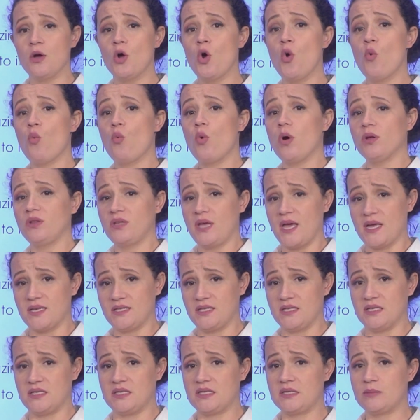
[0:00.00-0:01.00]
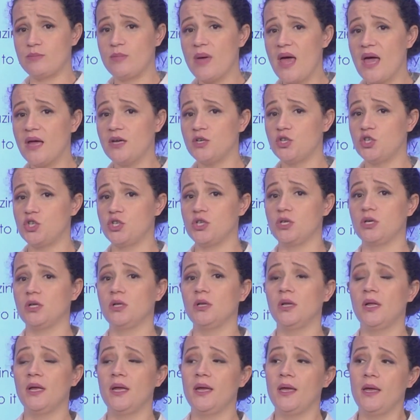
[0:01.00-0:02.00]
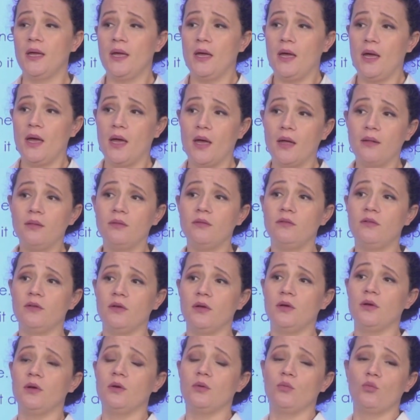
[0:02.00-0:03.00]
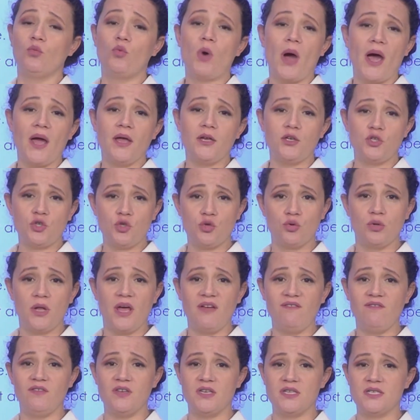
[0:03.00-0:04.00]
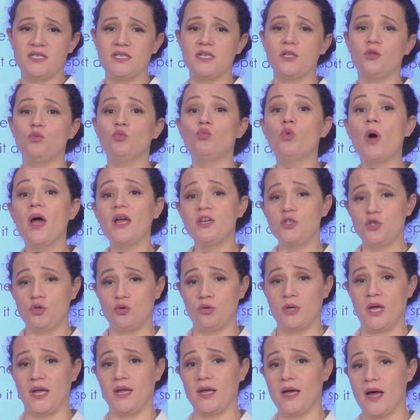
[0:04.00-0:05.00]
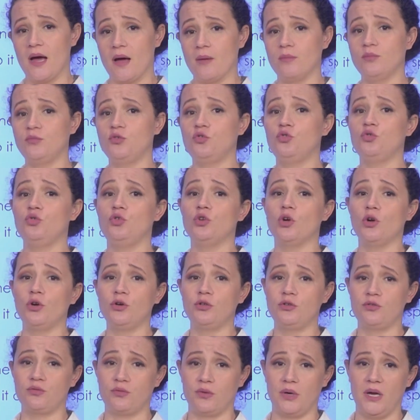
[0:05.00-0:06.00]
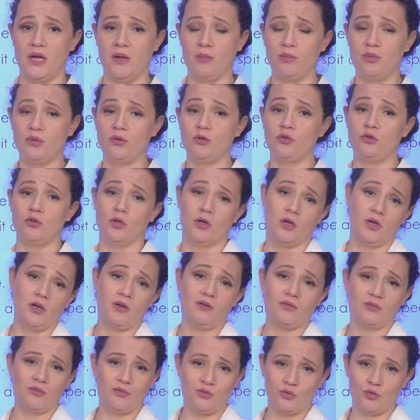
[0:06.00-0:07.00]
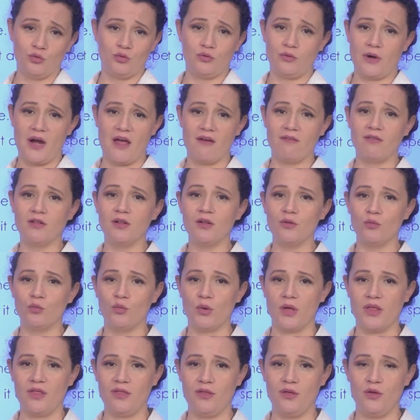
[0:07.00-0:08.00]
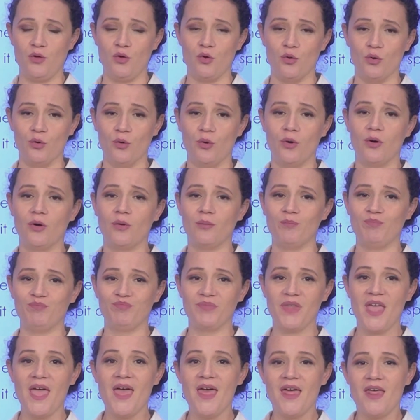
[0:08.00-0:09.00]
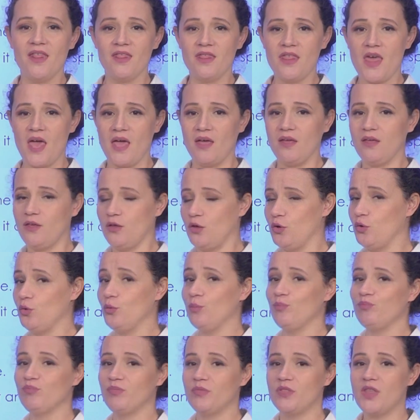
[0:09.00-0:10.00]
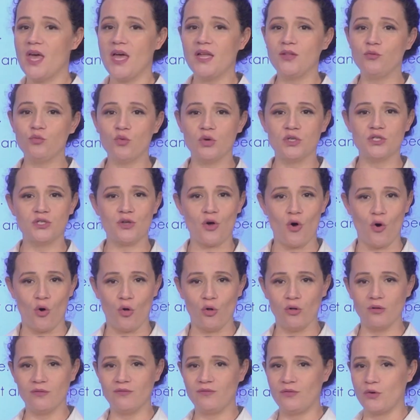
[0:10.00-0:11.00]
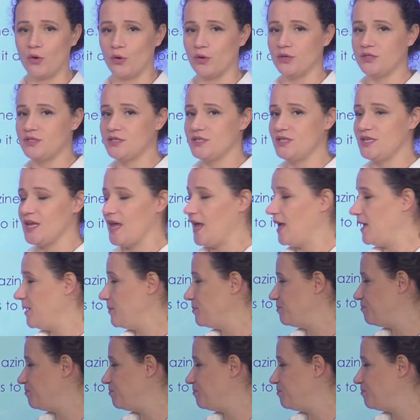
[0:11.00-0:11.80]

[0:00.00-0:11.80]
what has it special, and why should I visit, why should I come to your trip to travel with you? Thank you. That was all for today.